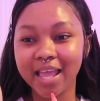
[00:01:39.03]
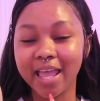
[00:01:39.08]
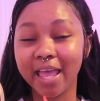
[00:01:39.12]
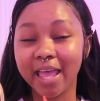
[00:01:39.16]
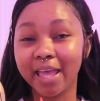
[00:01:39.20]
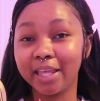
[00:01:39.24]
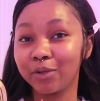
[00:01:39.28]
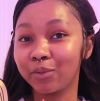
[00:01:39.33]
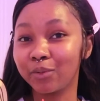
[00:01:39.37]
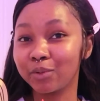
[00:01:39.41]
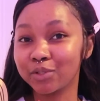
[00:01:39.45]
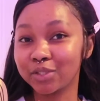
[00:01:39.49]

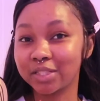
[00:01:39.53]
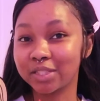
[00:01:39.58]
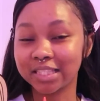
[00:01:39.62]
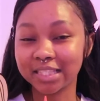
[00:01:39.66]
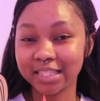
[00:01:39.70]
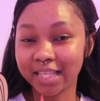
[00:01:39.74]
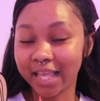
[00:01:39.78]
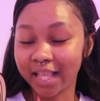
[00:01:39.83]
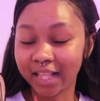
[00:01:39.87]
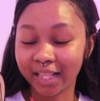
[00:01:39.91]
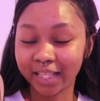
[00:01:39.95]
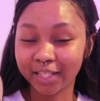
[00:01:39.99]
and it was on
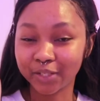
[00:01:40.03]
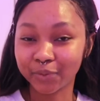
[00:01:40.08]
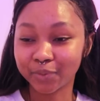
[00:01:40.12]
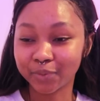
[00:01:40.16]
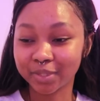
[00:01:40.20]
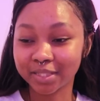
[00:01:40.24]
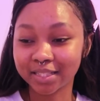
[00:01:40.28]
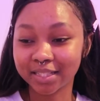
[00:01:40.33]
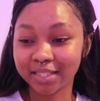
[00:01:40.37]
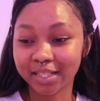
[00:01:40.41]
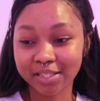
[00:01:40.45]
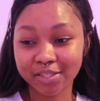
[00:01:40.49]
sale and it was
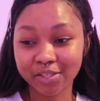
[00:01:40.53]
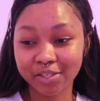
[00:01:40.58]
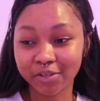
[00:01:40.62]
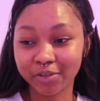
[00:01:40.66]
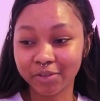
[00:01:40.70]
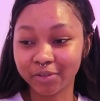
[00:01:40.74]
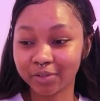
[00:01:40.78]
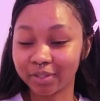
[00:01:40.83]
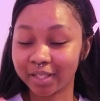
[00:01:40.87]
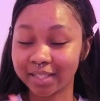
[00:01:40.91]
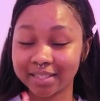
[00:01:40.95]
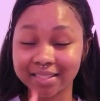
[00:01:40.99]

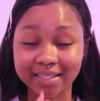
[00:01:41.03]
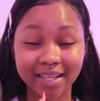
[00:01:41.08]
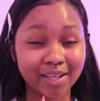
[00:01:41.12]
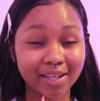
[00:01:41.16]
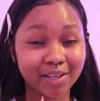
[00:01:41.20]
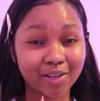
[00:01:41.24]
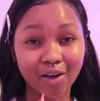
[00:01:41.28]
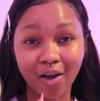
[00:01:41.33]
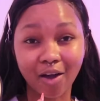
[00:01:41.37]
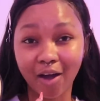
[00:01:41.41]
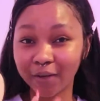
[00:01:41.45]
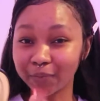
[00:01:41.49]
€6. It's
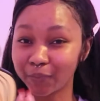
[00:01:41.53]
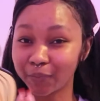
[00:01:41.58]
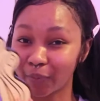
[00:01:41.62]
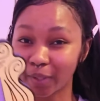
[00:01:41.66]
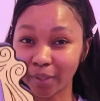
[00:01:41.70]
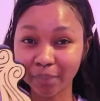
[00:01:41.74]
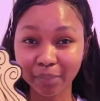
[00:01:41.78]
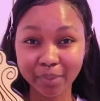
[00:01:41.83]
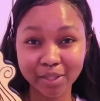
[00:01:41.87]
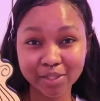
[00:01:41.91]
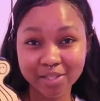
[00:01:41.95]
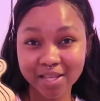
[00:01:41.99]
like God
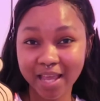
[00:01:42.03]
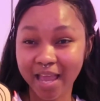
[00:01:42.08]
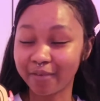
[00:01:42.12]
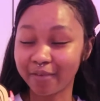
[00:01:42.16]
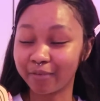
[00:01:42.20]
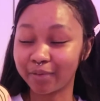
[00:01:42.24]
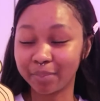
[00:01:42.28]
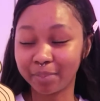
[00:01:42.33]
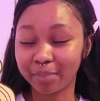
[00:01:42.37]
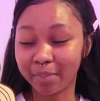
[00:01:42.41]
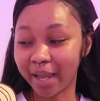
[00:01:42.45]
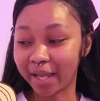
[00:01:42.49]
wanted me to have
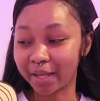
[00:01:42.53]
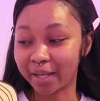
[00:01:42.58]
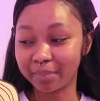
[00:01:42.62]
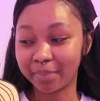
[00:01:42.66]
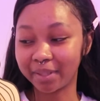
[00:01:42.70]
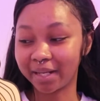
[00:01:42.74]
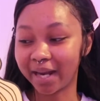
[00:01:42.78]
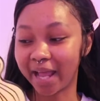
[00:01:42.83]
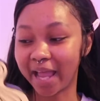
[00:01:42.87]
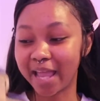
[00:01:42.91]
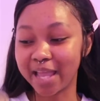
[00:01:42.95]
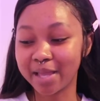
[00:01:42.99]
it back,
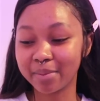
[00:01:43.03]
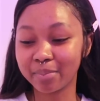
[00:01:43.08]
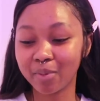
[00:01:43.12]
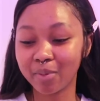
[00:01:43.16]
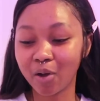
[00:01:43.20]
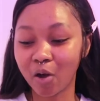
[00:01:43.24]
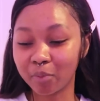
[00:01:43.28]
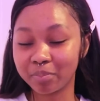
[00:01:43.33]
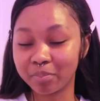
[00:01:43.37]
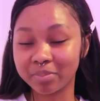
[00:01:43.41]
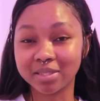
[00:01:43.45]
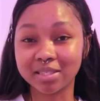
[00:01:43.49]
but I am
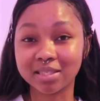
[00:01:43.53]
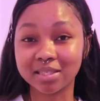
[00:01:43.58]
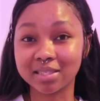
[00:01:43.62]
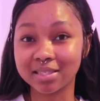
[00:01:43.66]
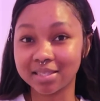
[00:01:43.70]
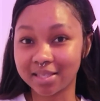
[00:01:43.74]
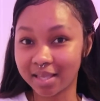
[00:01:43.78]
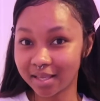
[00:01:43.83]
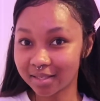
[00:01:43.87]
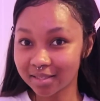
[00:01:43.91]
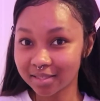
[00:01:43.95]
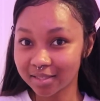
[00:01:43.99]

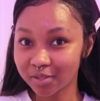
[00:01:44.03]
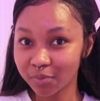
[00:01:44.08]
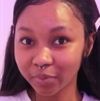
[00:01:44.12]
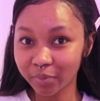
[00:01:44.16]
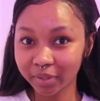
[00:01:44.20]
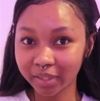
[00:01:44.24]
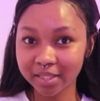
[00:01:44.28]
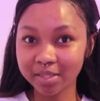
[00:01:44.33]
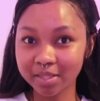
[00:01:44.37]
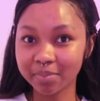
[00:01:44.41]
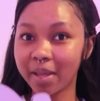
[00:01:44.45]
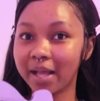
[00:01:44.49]
obsessed
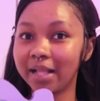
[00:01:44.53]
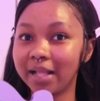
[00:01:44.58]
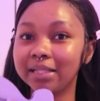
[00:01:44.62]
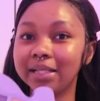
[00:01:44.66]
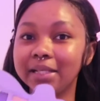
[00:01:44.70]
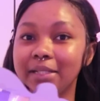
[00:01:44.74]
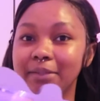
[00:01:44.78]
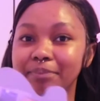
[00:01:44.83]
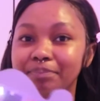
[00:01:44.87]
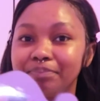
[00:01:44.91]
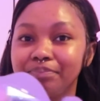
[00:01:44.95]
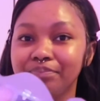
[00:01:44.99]
with this
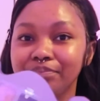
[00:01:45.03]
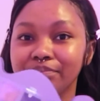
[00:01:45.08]
palette,